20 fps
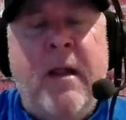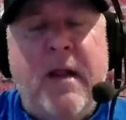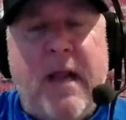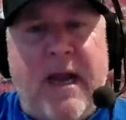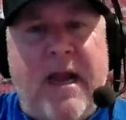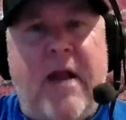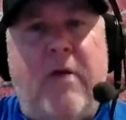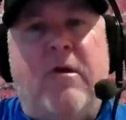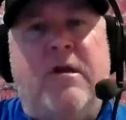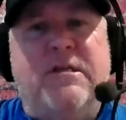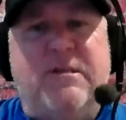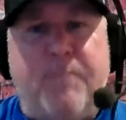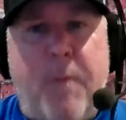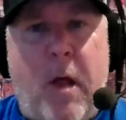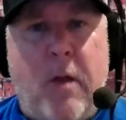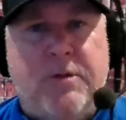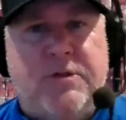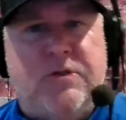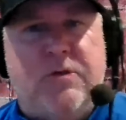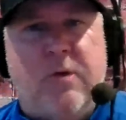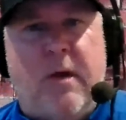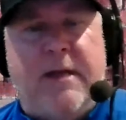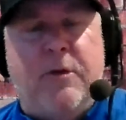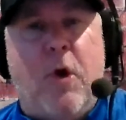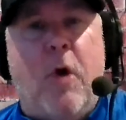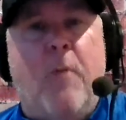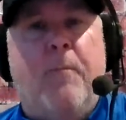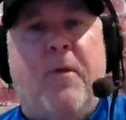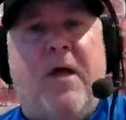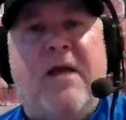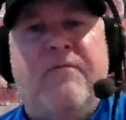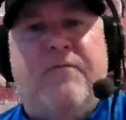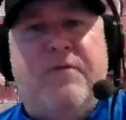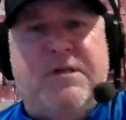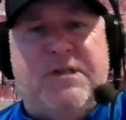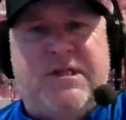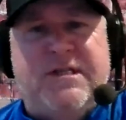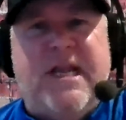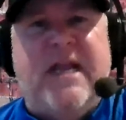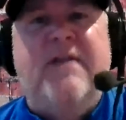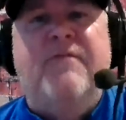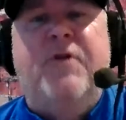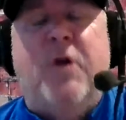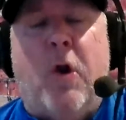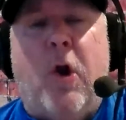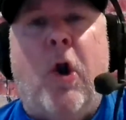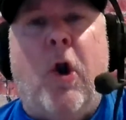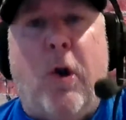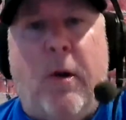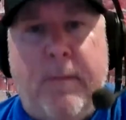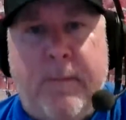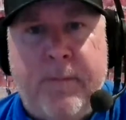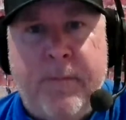and Eric Spoelstra, and go play for Steve Kerr.